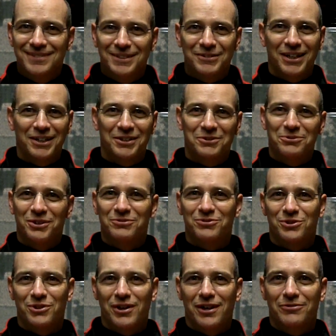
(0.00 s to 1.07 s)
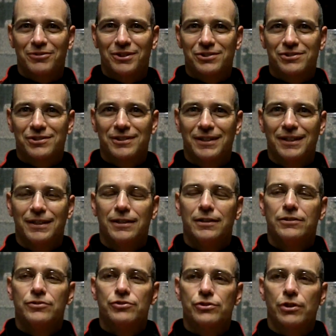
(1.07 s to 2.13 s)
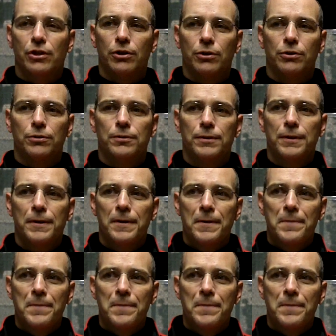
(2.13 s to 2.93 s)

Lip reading: I'm not going to run for office. So,